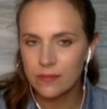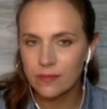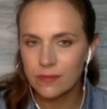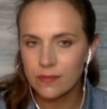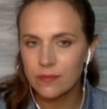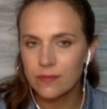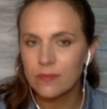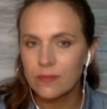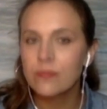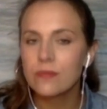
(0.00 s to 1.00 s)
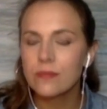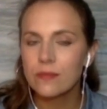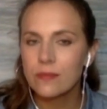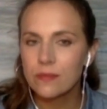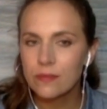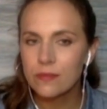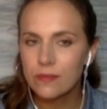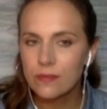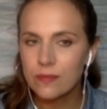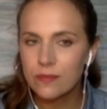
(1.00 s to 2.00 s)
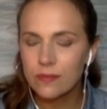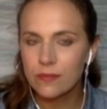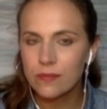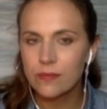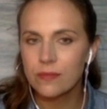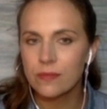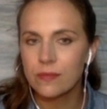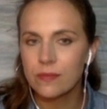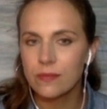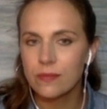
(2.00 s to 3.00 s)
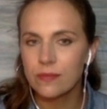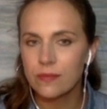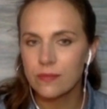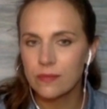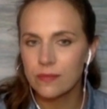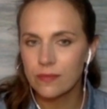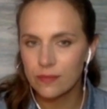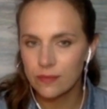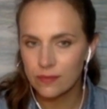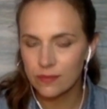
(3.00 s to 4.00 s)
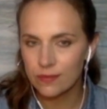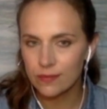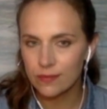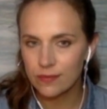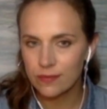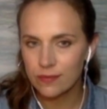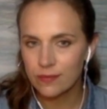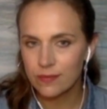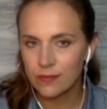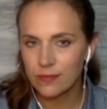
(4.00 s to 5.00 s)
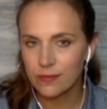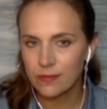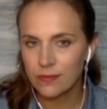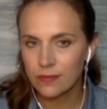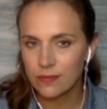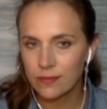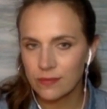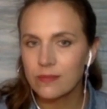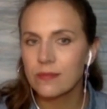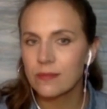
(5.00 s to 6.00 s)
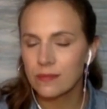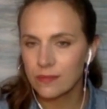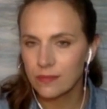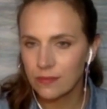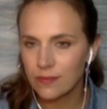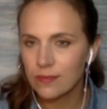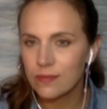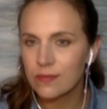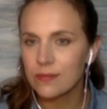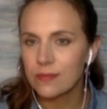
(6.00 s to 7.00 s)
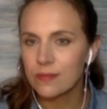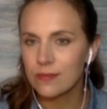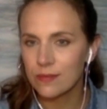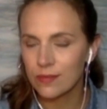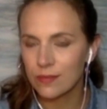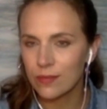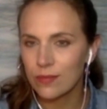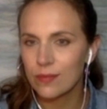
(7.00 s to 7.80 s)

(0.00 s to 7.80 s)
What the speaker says: (silent)